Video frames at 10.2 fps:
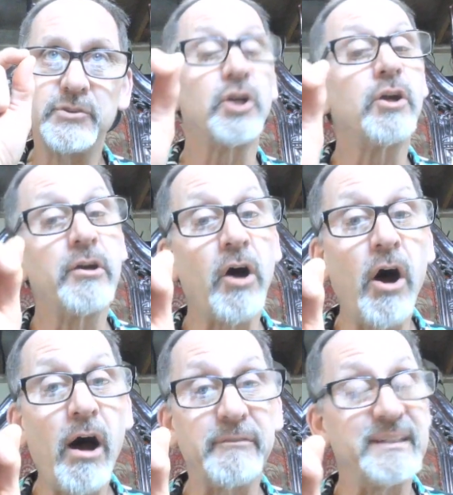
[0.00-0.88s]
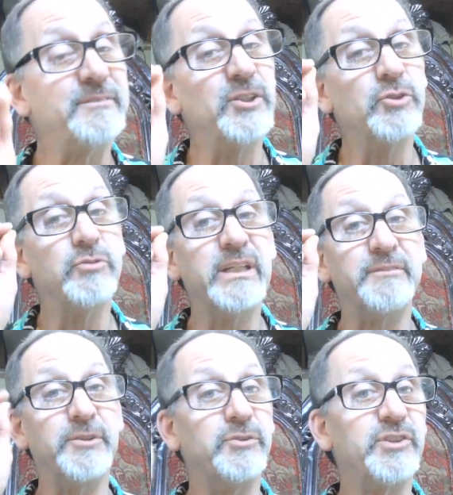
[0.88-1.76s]
turn off, if
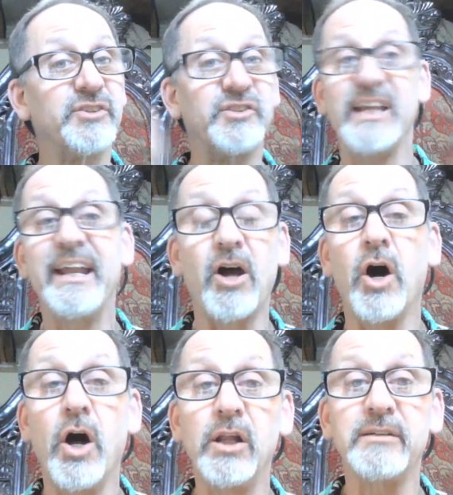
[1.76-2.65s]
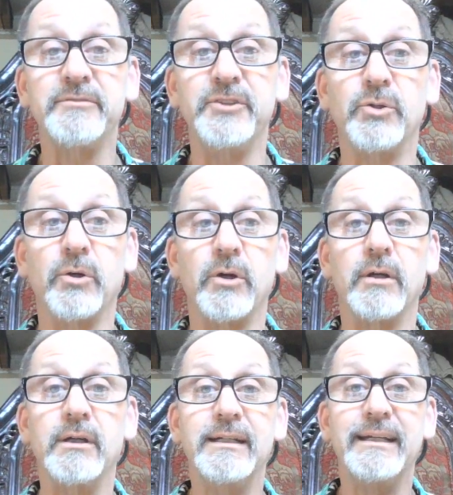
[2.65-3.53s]
you just set all of
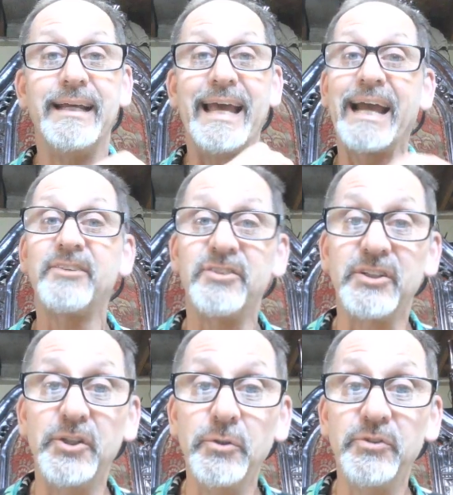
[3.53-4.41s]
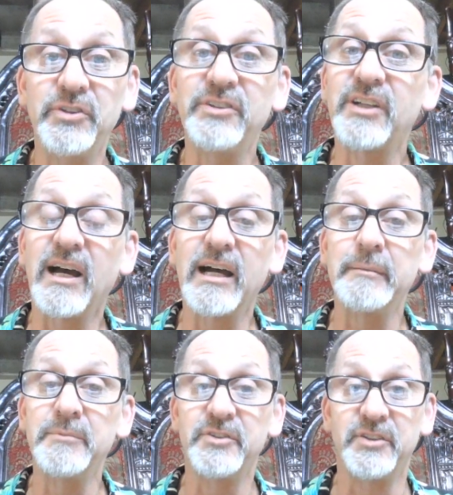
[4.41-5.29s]
your execution
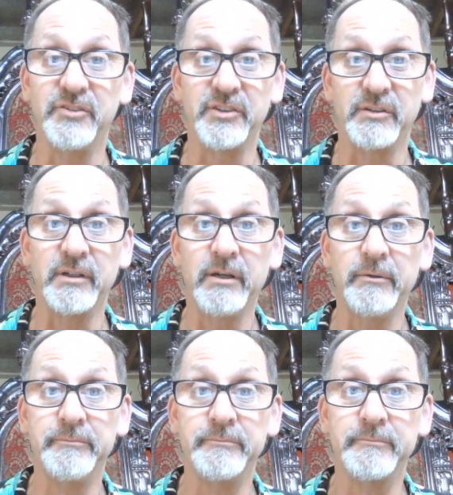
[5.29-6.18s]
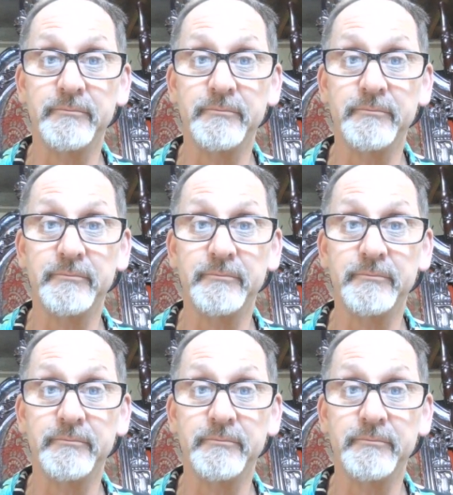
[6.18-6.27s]
times to 0,